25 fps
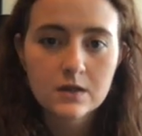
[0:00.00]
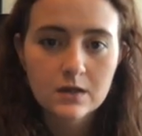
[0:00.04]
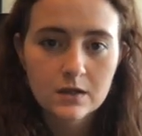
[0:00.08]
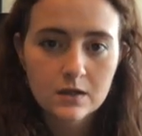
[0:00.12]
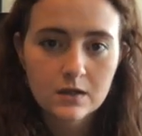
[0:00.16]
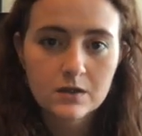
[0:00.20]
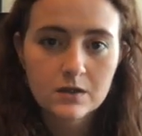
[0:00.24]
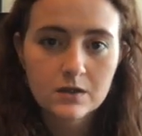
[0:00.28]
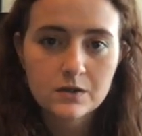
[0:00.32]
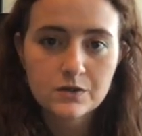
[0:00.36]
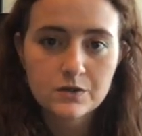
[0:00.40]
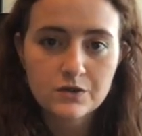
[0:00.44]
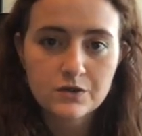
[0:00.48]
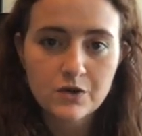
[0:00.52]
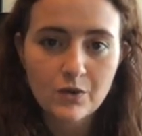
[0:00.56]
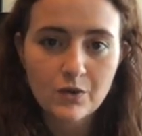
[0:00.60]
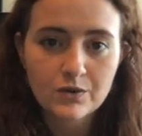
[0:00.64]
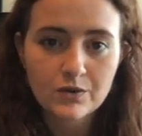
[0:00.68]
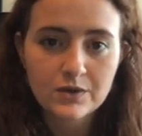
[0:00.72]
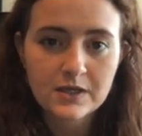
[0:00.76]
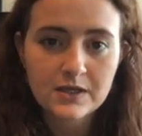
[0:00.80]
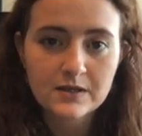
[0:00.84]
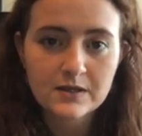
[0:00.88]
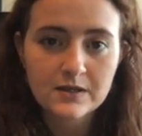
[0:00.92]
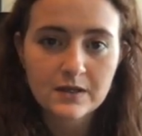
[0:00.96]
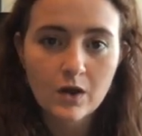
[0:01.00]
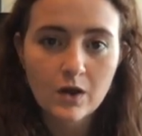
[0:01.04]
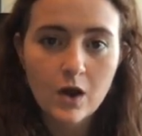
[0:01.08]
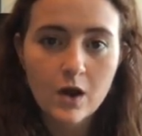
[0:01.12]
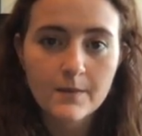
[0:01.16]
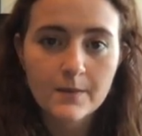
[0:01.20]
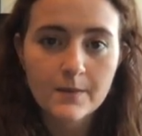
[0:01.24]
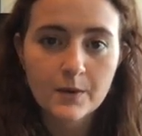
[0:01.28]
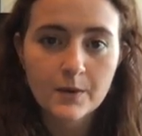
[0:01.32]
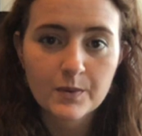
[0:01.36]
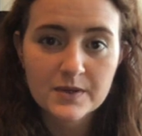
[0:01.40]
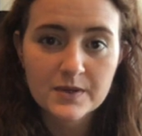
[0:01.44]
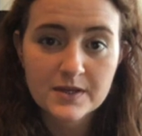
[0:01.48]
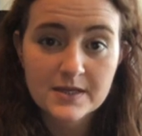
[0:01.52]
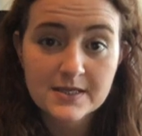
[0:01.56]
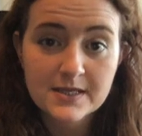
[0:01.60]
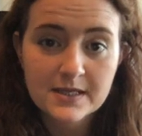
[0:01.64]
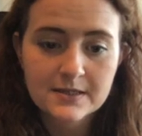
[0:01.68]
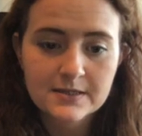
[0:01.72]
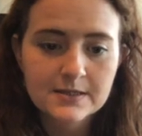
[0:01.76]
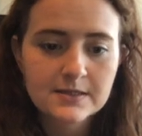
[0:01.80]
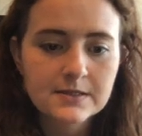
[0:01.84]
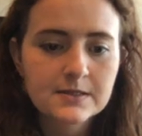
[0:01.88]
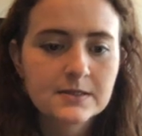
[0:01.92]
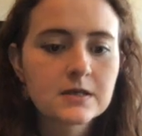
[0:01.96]
you don't need the comma with
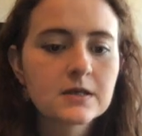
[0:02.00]
since.